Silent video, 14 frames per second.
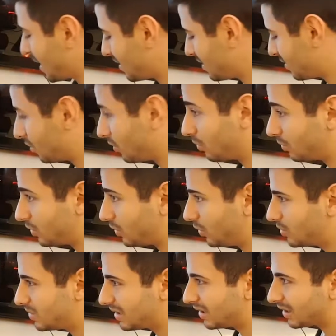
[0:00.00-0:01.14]
So
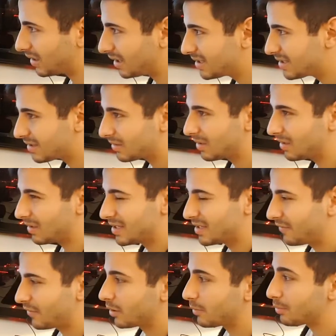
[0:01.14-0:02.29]
using this isn't
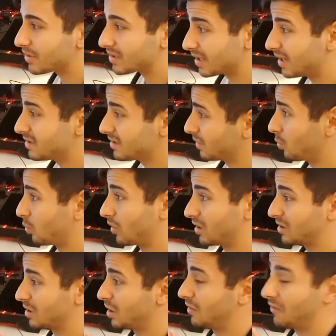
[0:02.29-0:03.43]
very precise. It
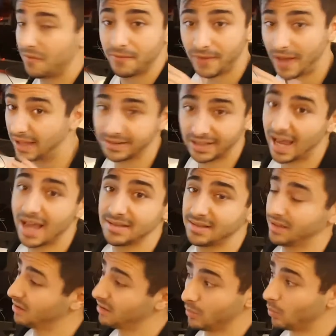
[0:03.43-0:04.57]
works
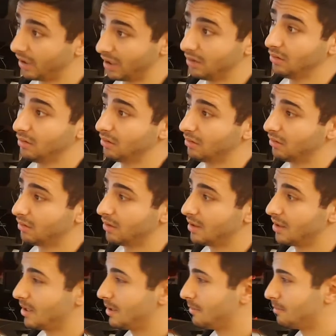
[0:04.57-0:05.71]
fantastically well,
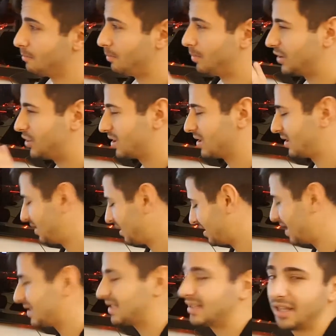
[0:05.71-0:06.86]
but just the
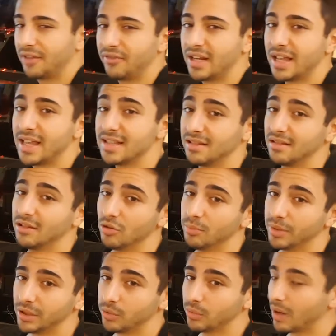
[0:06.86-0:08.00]
sensitivity is a little
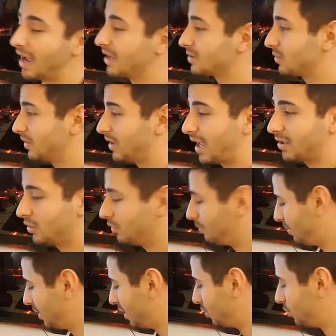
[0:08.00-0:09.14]
bit too high. So that could
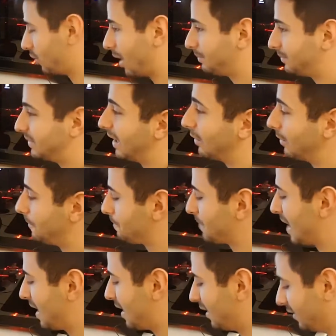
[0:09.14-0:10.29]
be dropped down
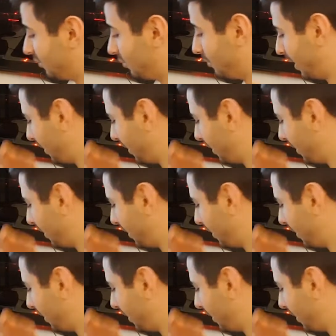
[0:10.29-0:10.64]
a little bit.